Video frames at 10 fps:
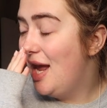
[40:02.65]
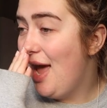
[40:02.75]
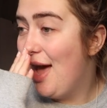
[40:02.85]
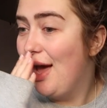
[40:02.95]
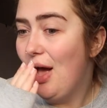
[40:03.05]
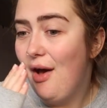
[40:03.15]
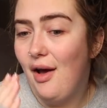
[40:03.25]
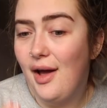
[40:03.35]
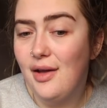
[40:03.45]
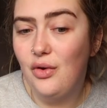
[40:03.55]
So yeah,
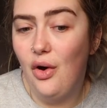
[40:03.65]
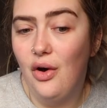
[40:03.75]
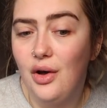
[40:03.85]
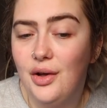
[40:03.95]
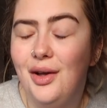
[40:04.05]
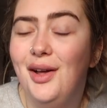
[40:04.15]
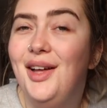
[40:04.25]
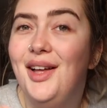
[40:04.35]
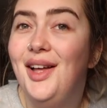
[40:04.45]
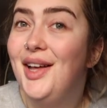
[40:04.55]
I've got
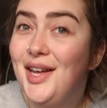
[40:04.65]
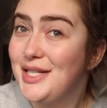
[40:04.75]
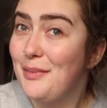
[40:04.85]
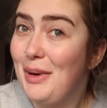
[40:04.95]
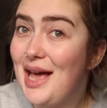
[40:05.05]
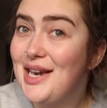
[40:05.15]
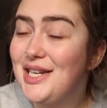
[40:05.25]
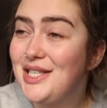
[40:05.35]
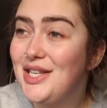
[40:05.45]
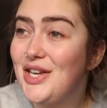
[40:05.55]
some
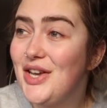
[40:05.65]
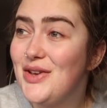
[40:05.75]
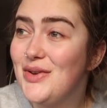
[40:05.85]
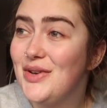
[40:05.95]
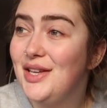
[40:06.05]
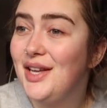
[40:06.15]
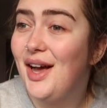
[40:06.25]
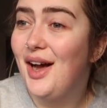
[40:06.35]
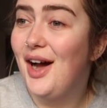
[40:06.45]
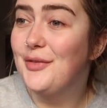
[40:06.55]
planning to do,
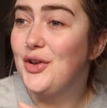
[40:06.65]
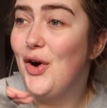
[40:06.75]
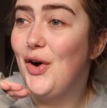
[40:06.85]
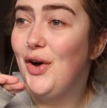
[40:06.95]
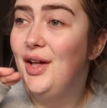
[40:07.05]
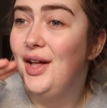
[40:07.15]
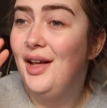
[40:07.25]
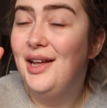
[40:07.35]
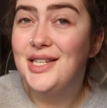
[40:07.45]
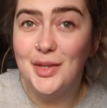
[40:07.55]
I've got
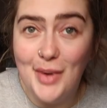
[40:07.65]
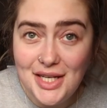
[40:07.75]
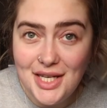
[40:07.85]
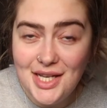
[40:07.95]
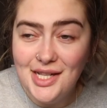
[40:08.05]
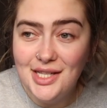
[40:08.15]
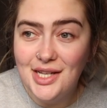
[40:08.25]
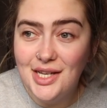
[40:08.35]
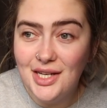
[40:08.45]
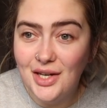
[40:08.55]
some editing
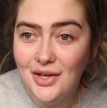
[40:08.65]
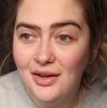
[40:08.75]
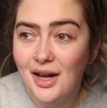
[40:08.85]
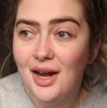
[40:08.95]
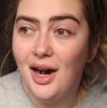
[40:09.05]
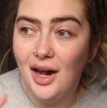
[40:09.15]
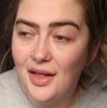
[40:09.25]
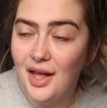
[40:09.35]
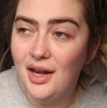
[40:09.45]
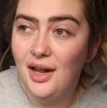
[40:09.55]
to do, and
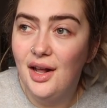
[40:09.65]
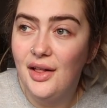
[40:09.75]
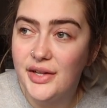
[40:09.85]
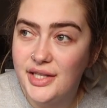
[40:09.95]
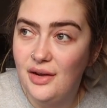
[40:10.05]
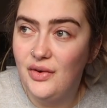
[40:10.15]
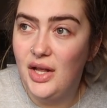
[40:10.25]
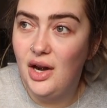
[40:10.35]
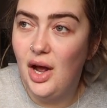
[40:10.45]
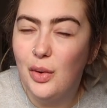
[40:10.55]
then this evening
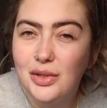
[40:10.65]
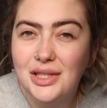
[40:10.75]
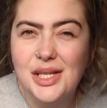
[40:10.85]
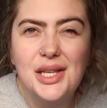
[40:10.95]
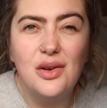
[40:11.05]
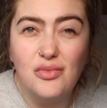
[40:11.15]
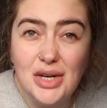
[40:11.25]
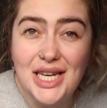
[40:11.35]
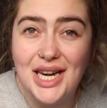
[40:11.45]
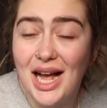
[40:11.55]
I want to sit and
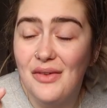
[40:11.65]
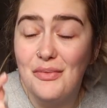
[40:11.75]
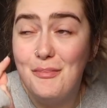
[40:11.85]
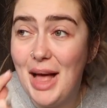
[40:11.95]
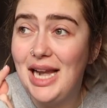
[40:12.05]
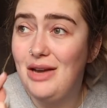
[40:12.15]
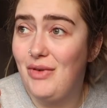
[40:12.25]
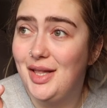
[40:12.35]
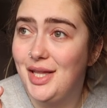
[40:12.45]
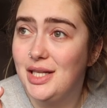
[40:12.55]
read. I have barely
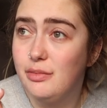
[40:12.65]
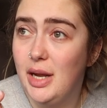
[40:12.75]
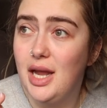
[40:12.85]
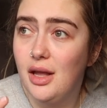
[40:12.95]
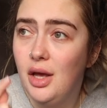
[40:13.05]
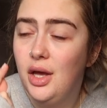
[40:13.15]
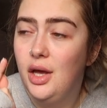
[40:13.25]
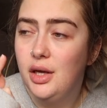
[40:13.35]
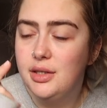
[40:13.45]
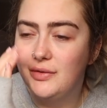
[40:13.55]
read this week
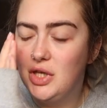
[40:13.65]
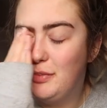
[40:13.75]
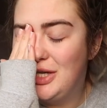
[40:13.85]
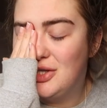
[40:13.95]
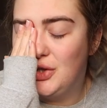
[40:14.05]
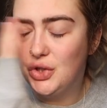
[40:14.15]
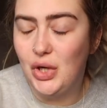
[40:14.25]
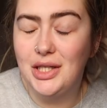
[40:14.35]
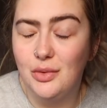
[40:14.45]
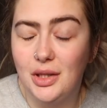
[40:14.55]
because I've just been so
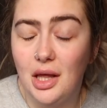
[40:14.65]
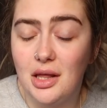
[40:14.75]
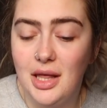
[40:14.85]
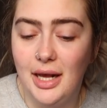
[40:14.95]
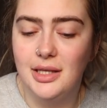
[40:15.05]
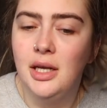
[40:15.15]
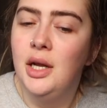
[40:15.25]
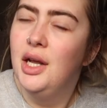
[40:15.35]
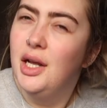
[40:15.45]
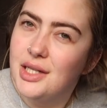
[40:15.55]
distracted with other things.
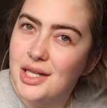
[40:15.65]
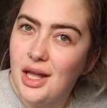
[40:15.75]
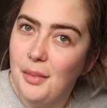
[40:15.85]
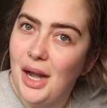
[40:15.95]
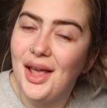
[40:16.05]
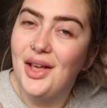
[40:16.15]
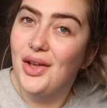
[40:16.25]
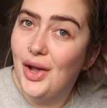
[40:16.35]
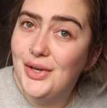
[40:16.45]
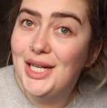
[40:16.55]
So it's gonna be like a
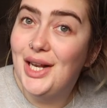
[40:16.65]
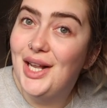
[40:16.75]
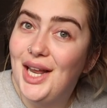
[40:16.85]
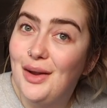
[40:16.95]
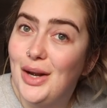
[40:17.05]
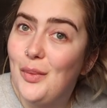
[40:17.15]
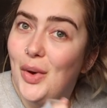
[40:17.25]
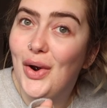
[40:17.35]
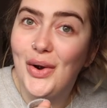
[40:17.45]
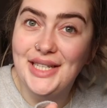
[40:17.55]
cozy little evening
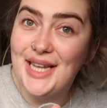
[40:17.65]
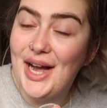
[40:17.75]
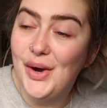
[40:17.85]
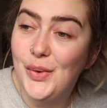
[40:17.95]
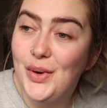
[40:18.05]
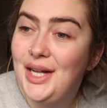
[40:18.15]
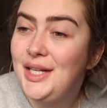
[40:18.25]
while Ollie's out.